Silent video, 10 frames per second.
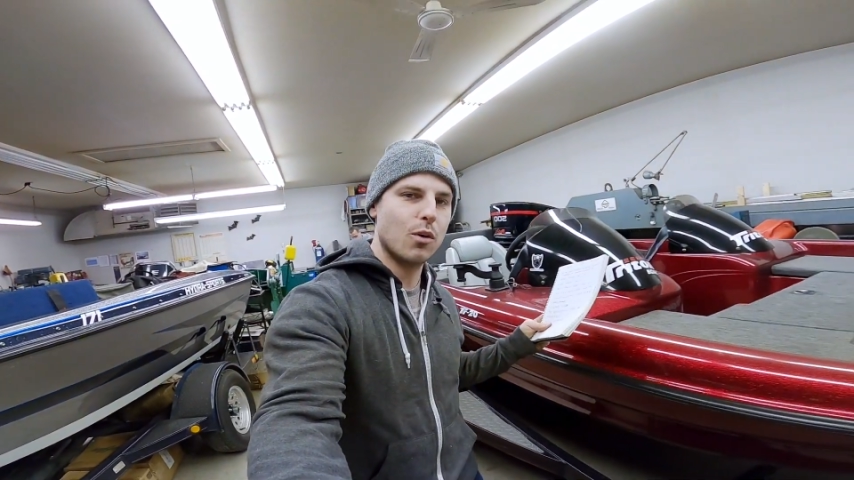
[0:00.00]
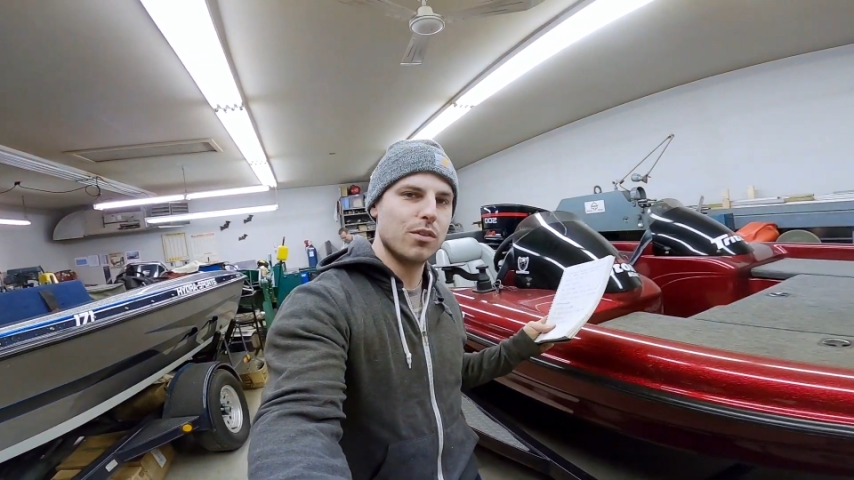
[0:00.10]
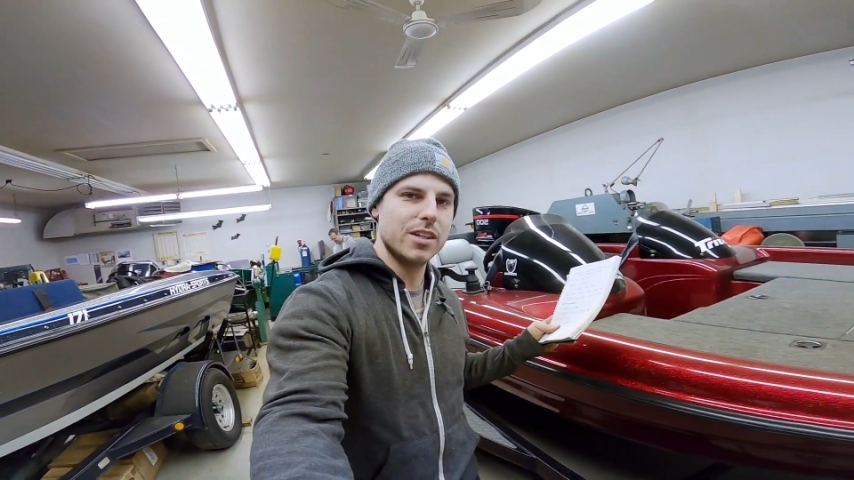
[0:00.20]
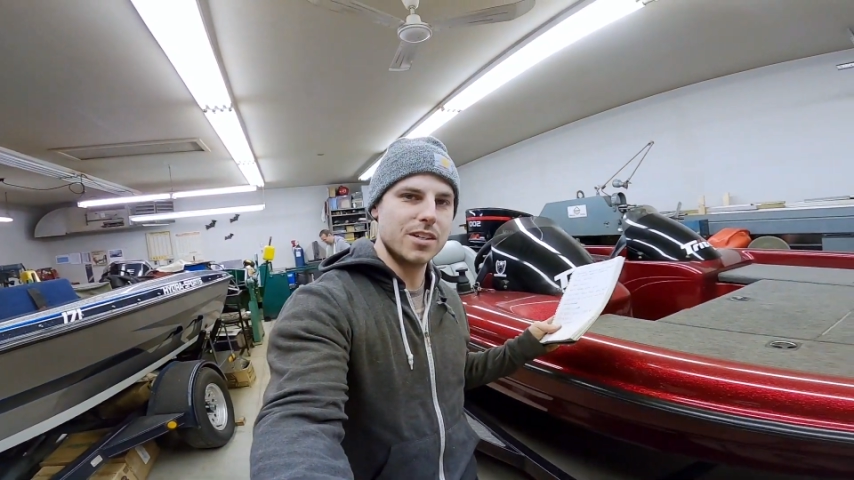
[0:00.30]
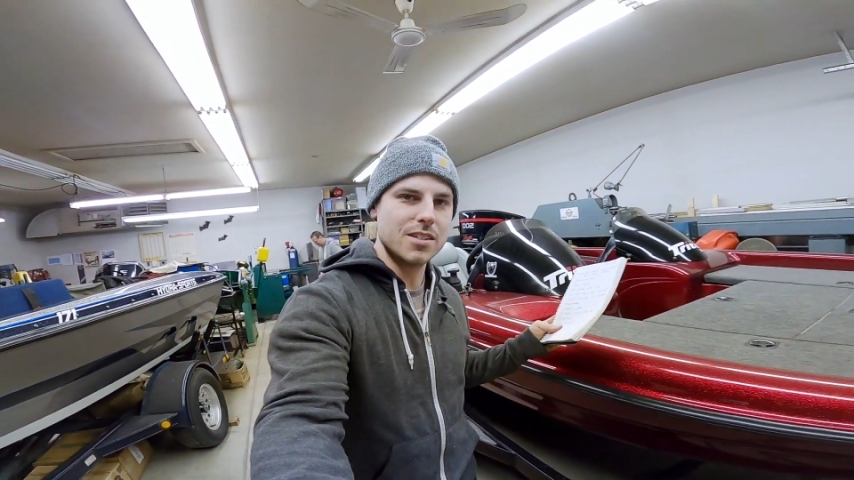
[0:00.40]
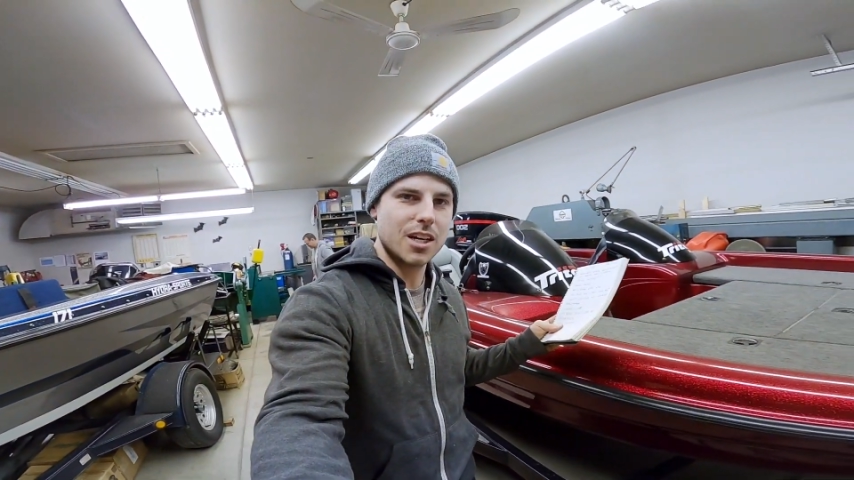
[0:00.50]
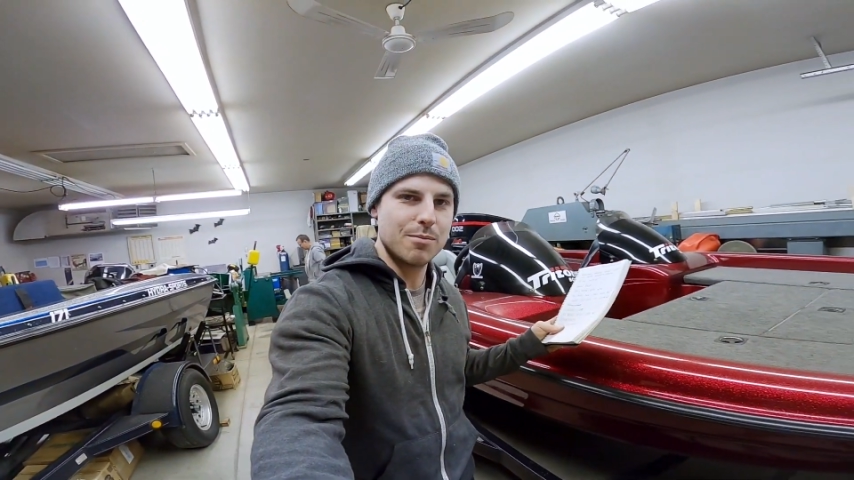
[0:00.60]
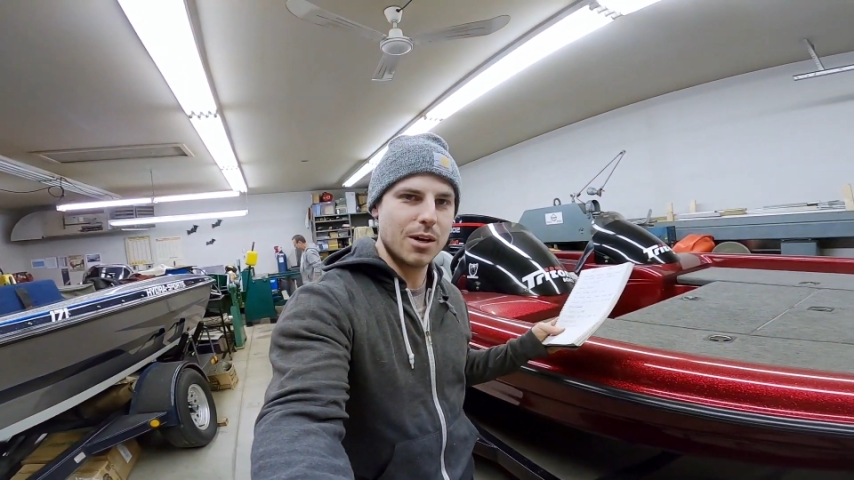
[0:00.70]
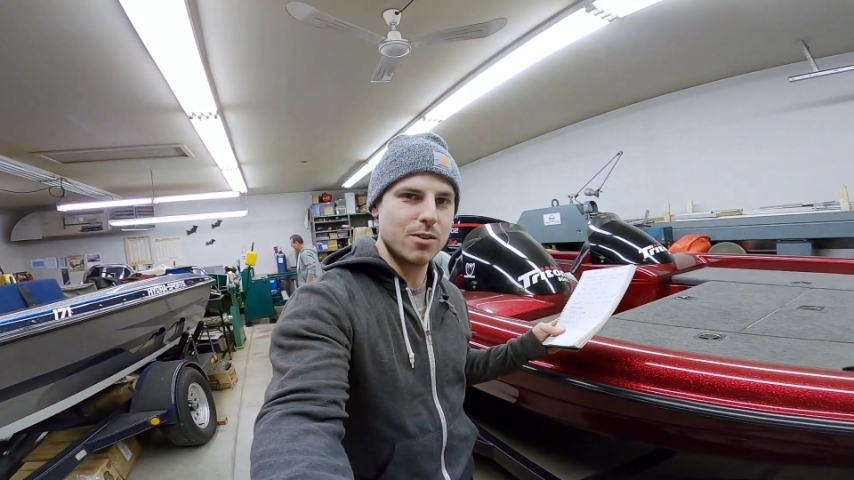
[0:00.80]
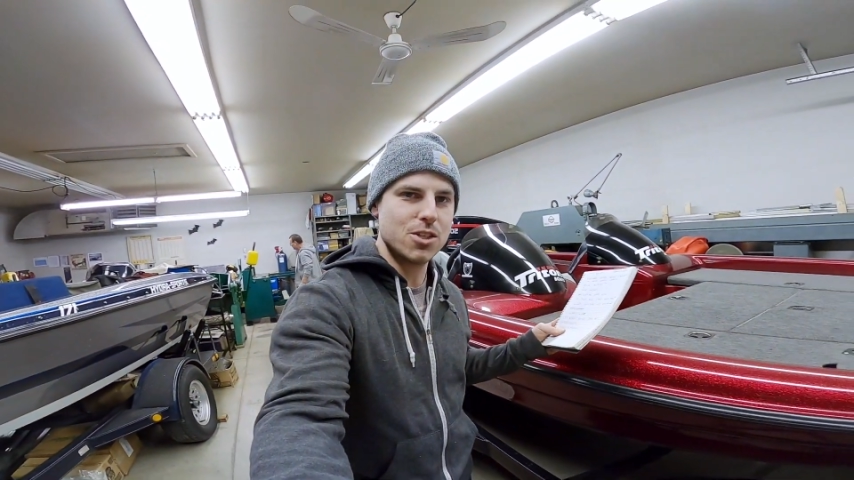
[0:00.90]
Hopefully it doesn't
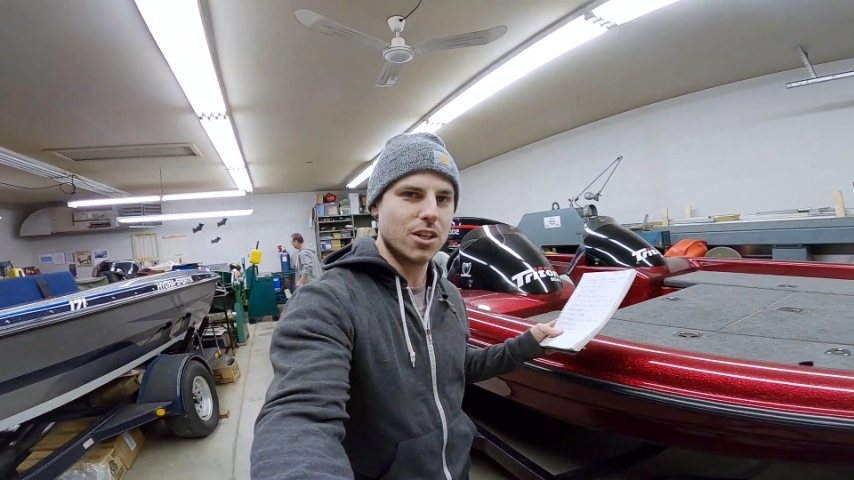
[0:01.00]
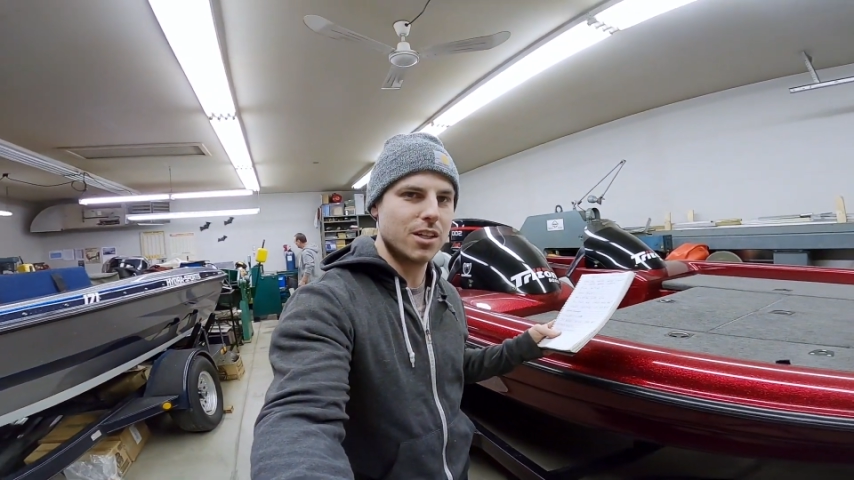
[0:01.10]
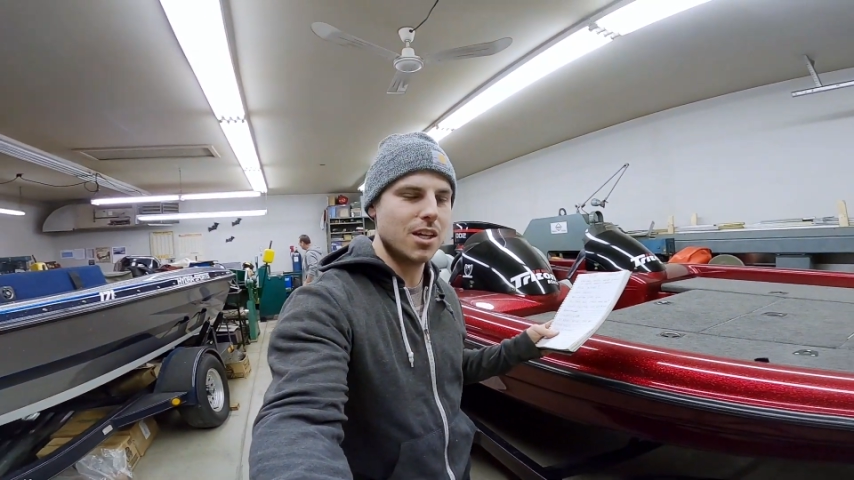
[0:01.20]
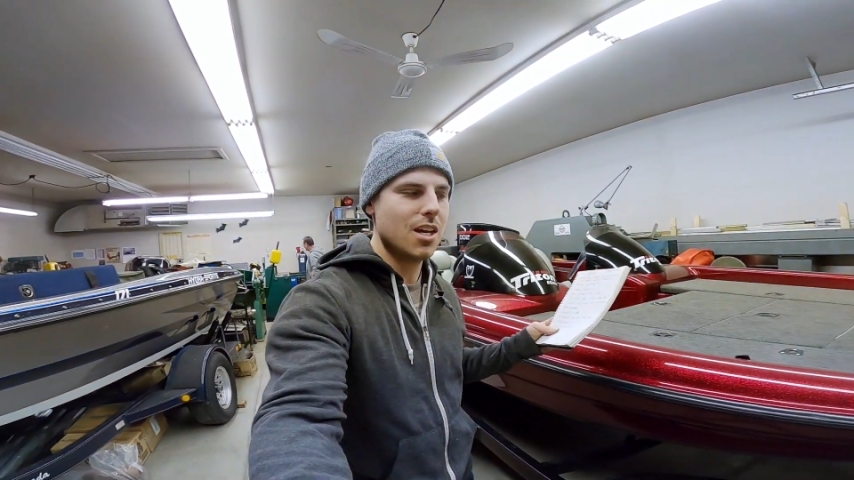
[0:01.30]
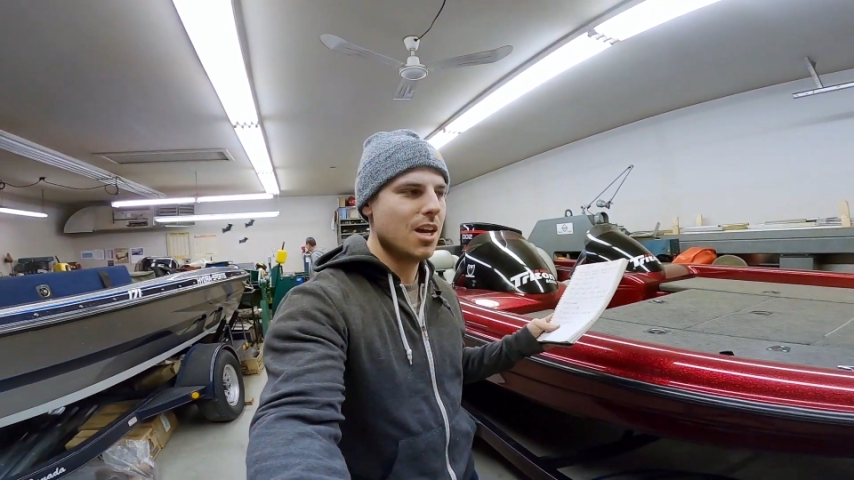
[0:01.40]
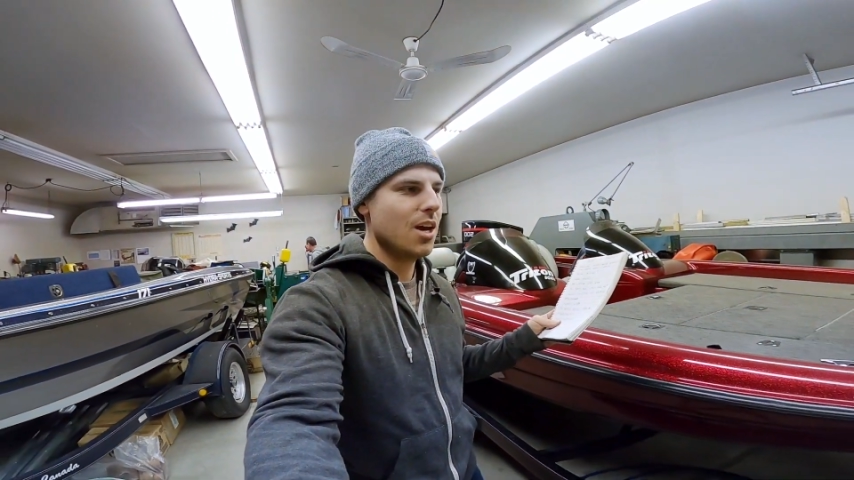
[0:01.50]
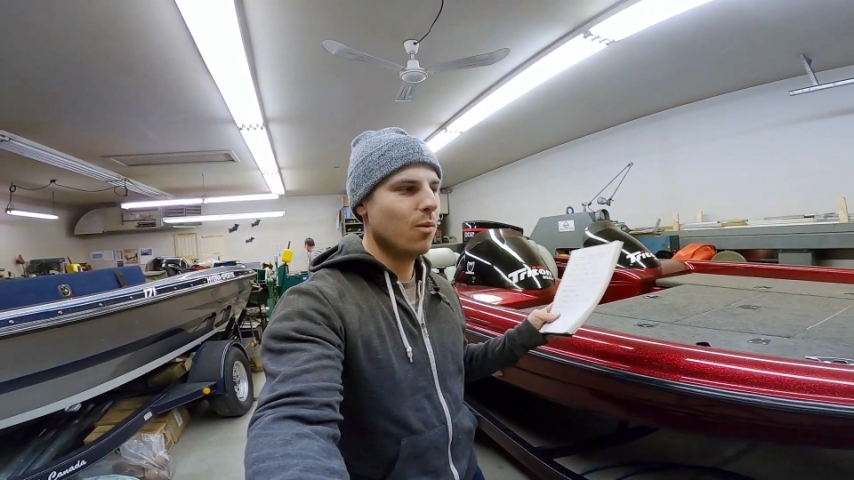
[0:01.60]
come out chunky.